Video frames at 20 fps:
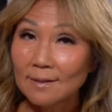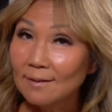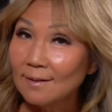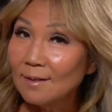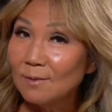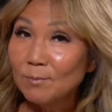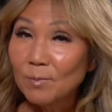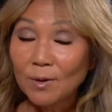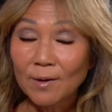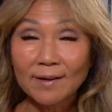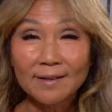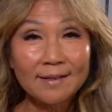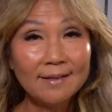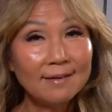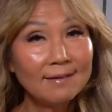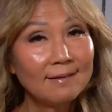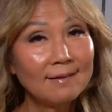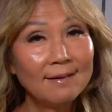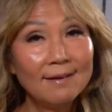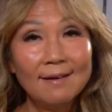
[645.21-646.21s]

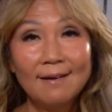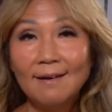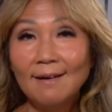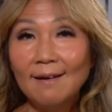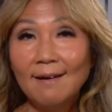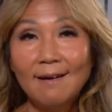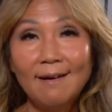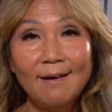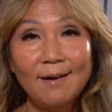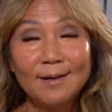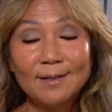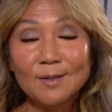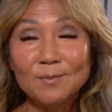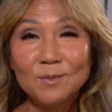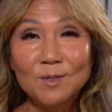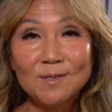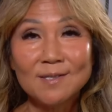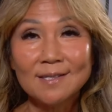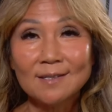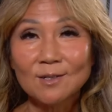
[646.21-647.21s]
embarking on a
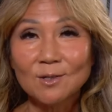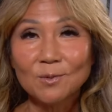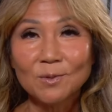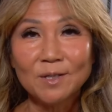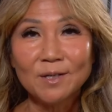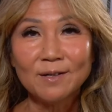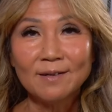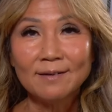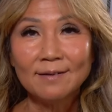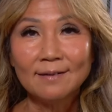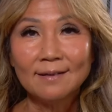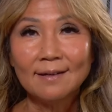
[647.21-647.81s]
music career?